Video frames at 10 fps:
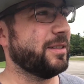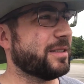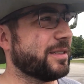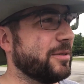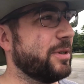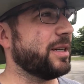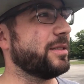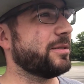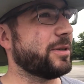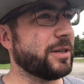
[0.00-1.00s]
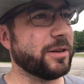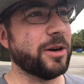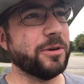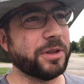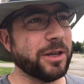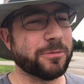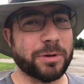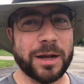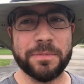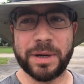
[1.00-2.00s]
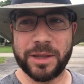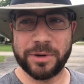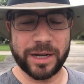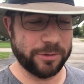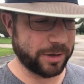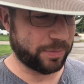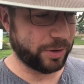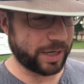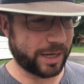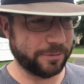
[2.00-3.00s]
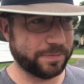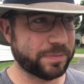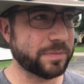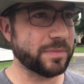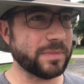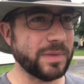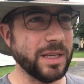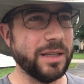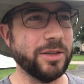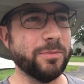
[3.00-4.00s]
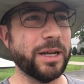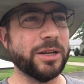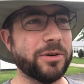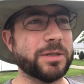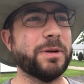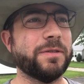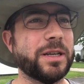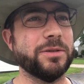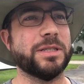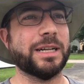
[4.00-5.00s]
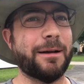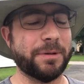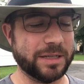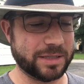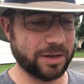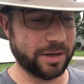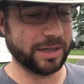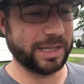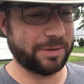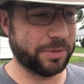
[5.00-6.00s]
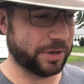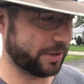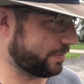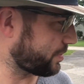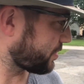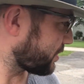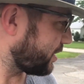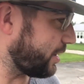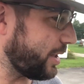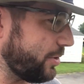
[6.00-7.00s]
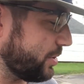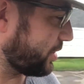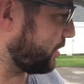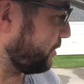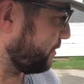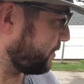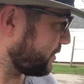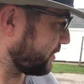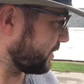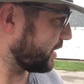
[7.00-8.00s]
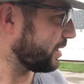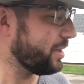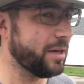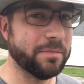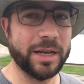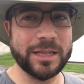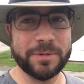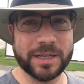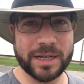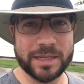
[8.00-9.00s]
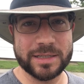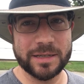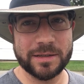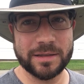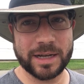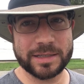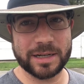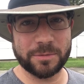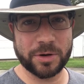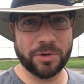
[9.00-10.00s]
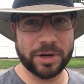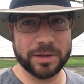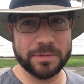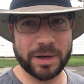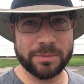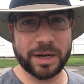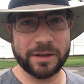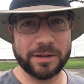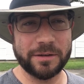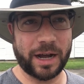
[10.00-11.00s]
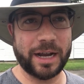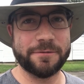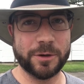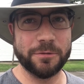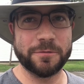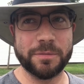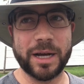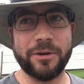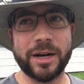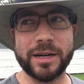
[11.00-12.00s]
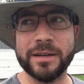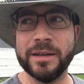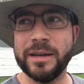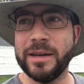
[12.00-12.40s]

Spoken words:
Let's see, what else here? Oh, the other problem, by the way, I want to point out, you might notice my videos stopping and starting a lot more than they used to. Mainly because, like I said, I'm recording them on my iPhone from now on,